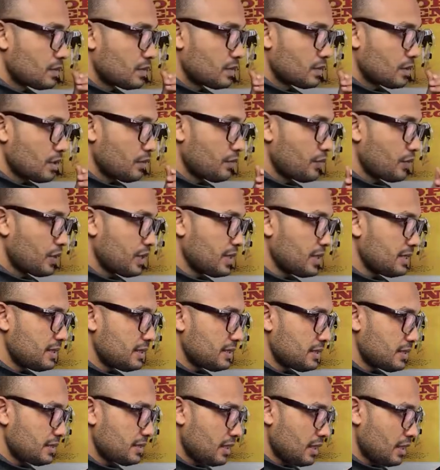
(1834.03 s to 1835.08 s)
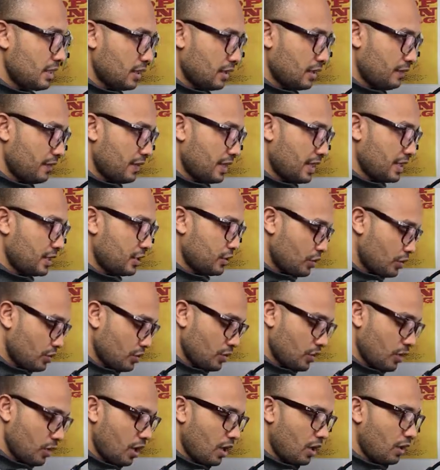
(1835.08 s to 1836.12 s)
So for instance here, if I
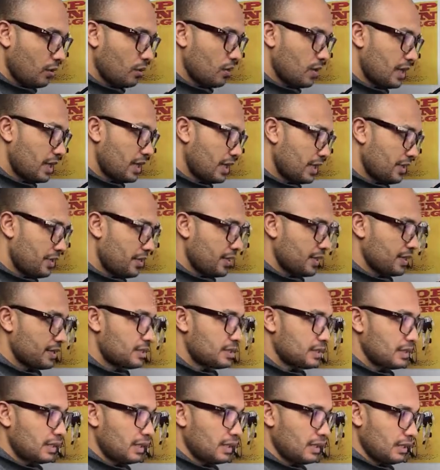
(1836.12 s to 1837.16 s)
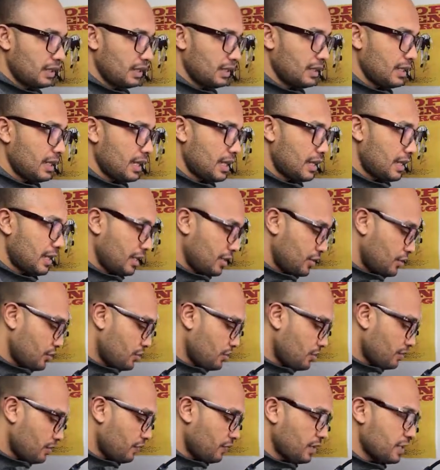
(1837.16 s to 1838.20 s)
took away this line and I do
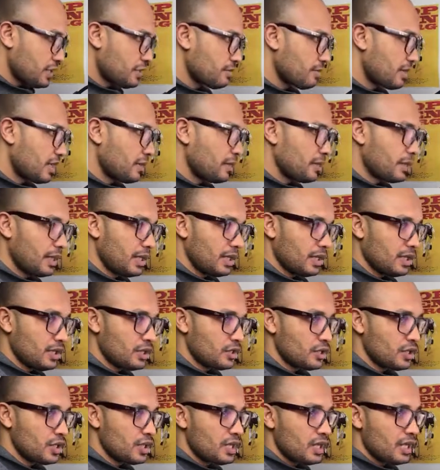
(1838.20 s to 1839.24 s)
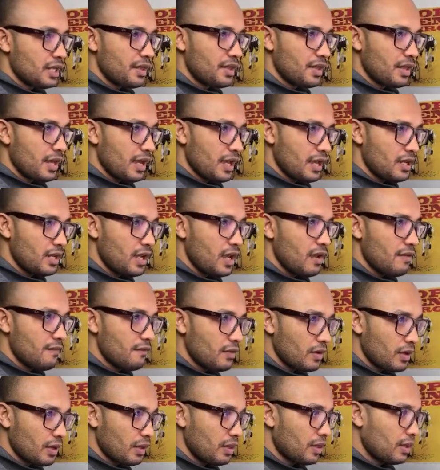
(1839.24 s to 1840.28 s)
refresh my page, and
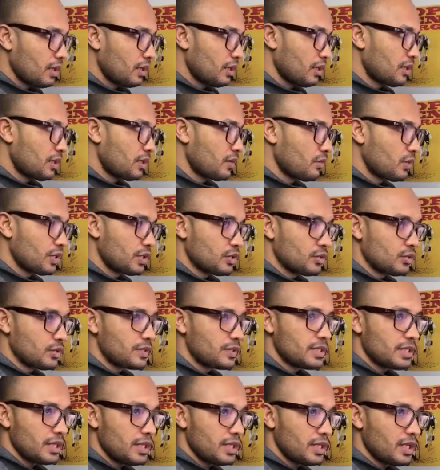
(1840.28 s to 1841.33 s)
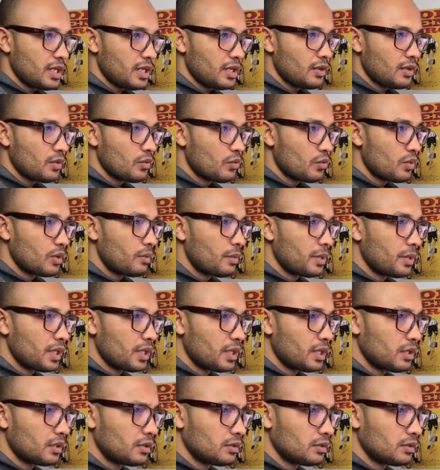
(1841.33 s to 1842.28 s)
everything we do see here will be